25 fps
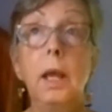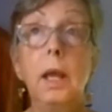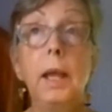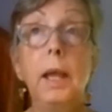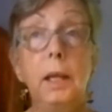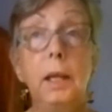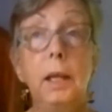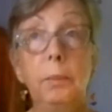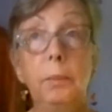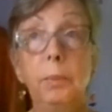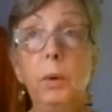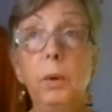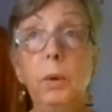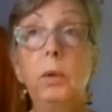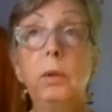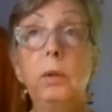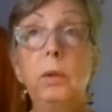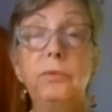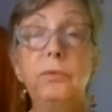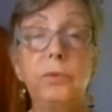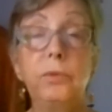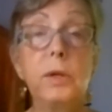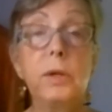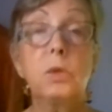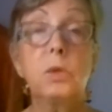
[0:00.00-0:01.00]
and a bowl
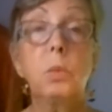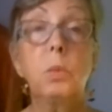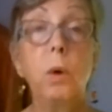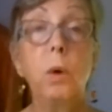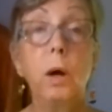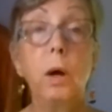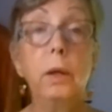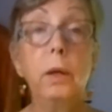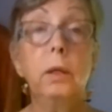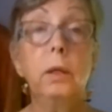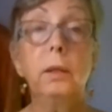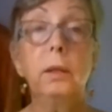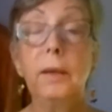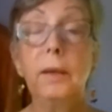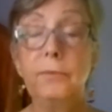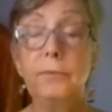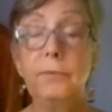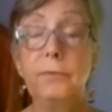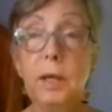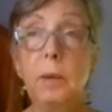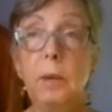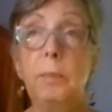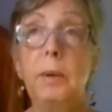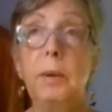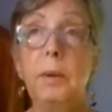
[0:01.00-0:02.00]
of fresh water left
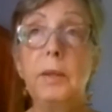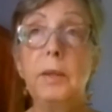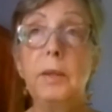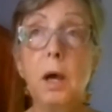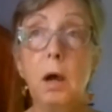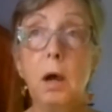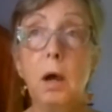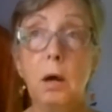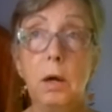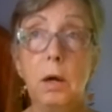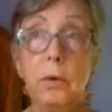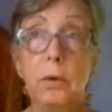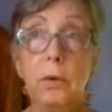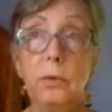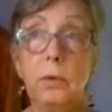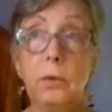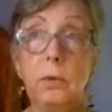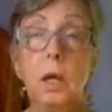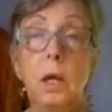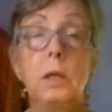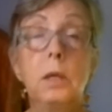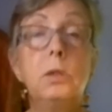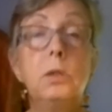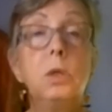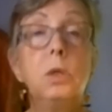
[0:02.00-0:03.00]
out by the hearth
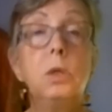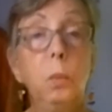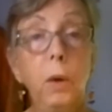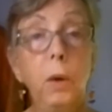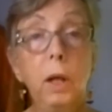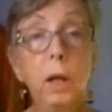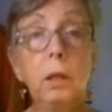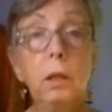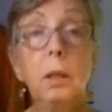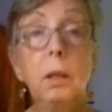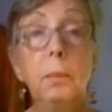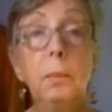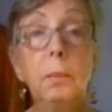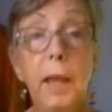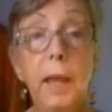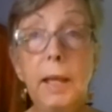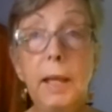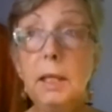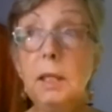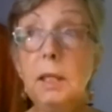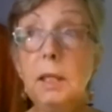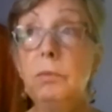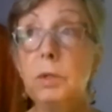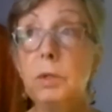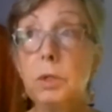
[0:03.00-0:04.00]
to welcome
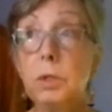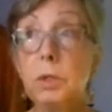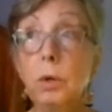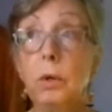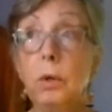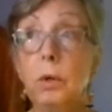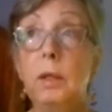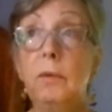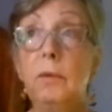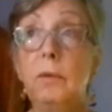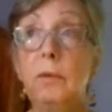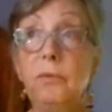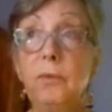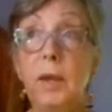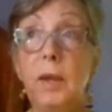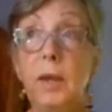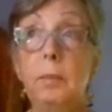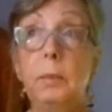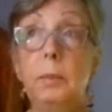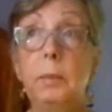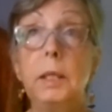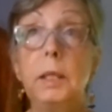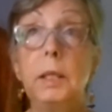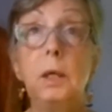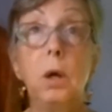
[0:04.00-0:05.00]
any returning
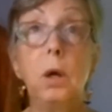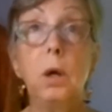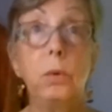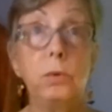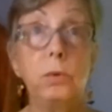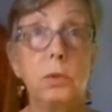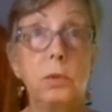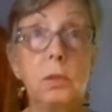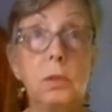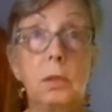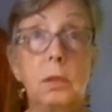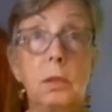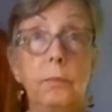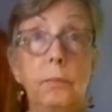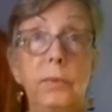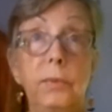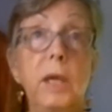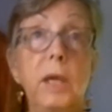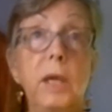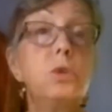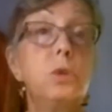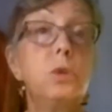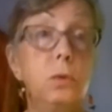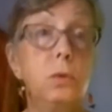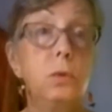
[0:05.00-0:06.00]
family ghosts
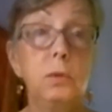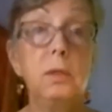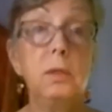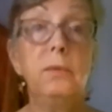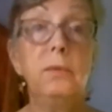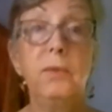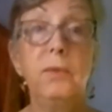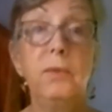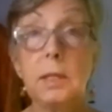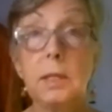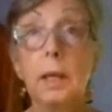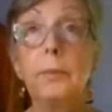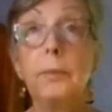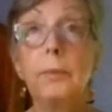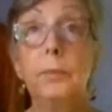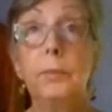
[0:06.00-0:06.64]
that choose to visit.